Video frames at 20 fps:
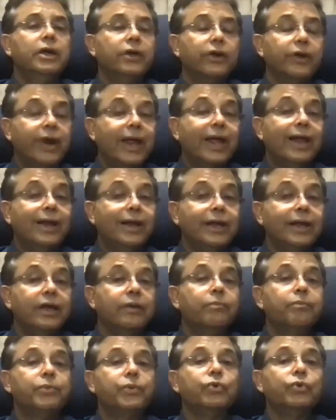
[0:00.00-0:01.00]
really
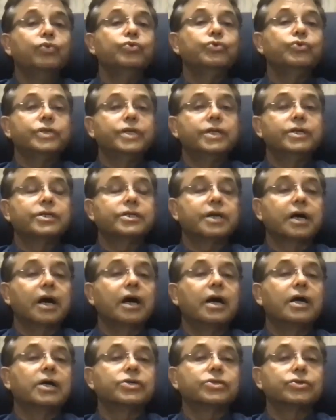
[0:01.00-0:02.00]
improves the
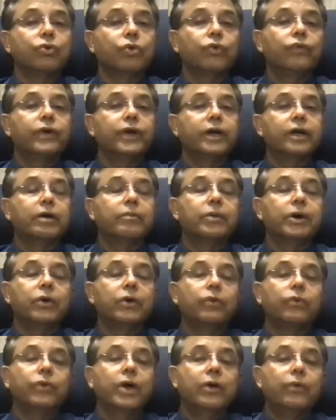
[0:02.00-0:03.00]
scars over and
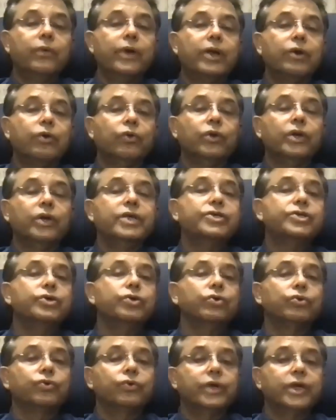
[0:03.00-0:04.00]
above when only
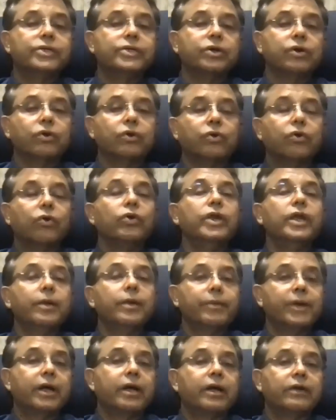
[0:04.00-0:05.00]
CO2 laser or only
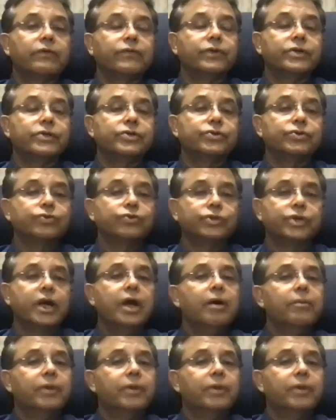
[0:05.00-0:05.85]
MNRF is used.